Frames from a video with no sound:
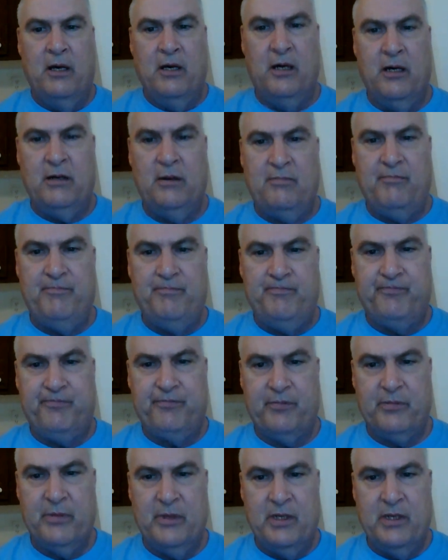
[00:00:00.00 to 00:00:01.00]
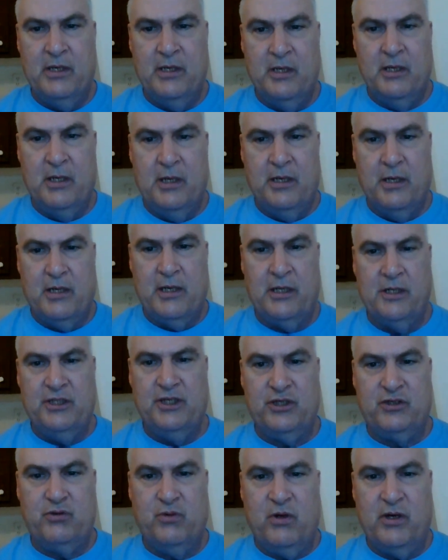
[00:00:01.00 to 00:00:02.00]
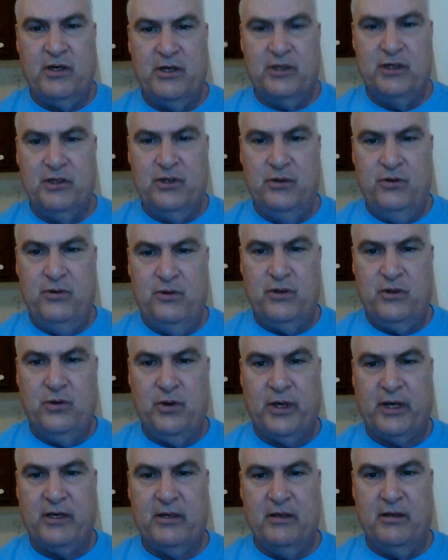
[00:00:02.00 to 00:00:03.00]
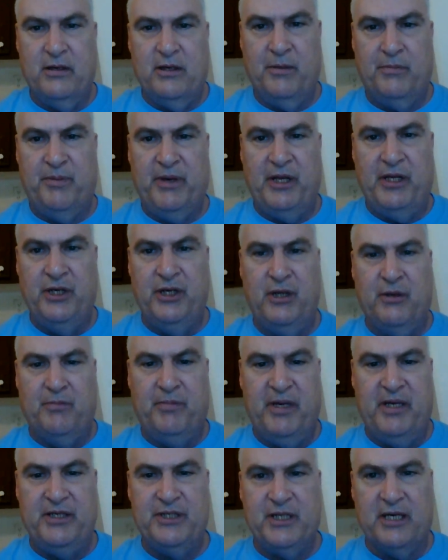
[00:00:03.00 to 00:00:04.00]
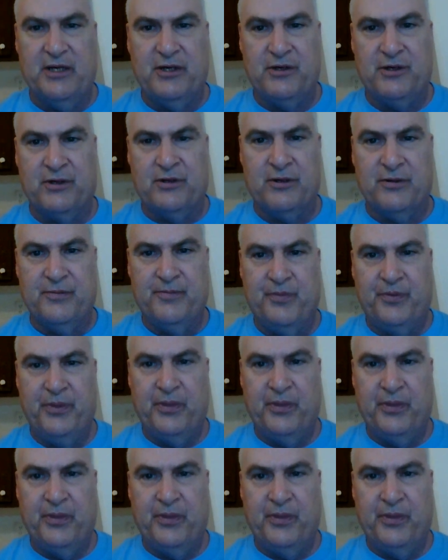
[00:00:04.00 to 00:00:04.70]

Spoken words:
I just wanted to do a quick opinion piece on her.